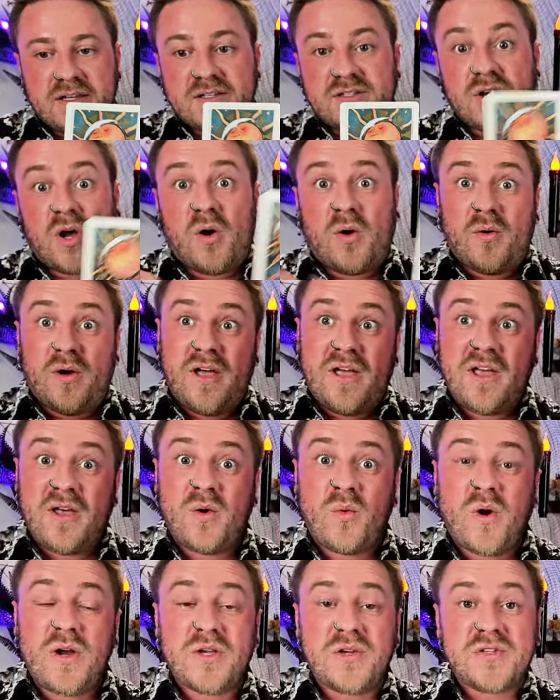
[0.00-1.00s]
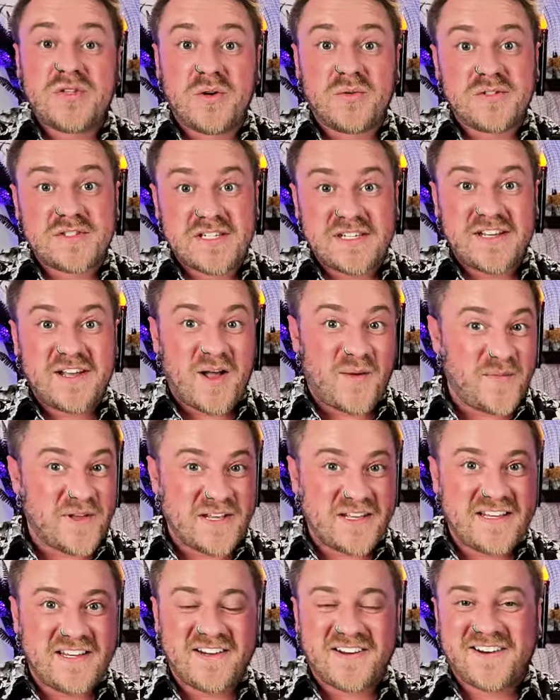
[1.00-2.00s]
So what you don't see
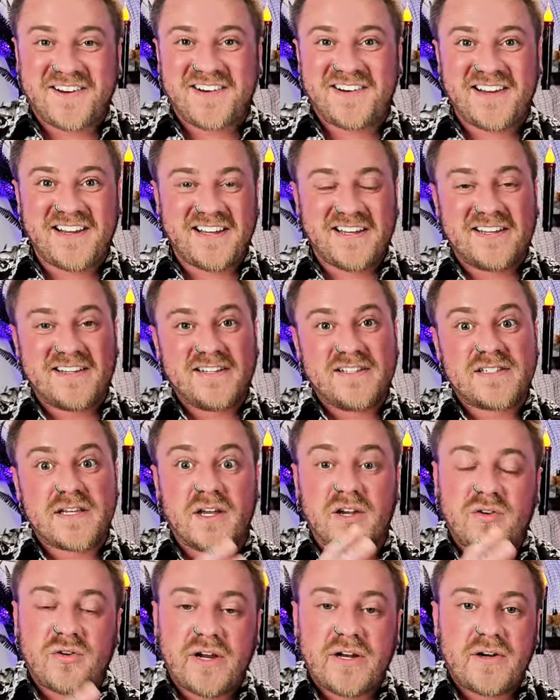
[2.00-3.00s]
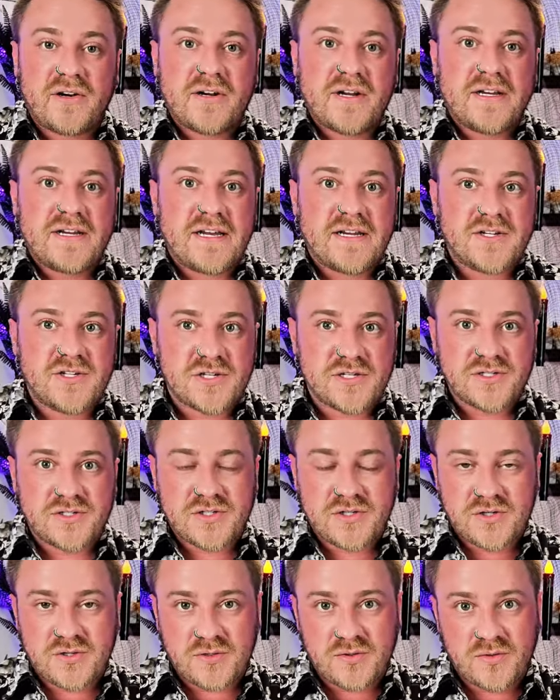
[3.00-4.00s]
coming here is a greater connection
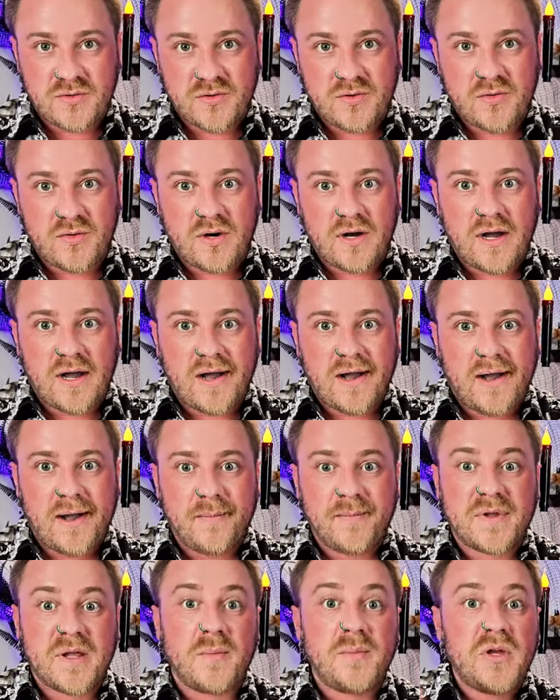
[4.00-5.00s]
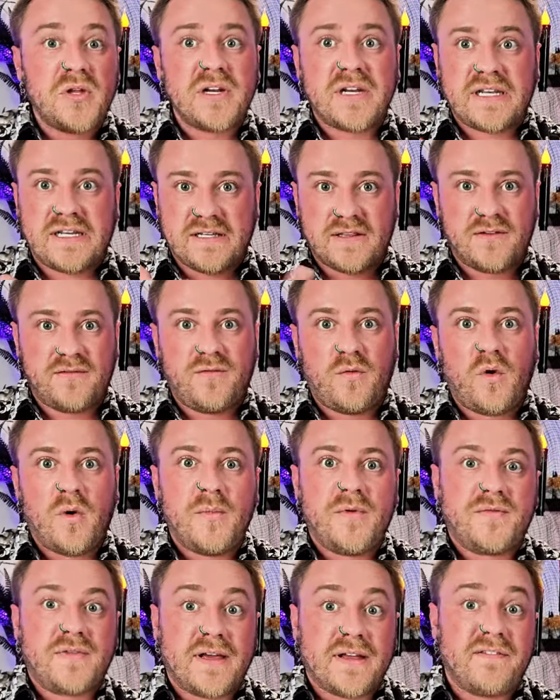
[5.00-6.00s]
to community in the
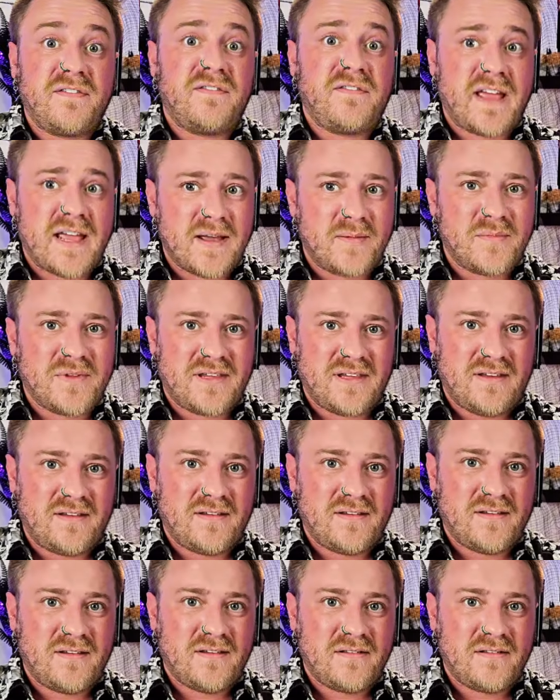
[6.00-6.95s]
form of like family.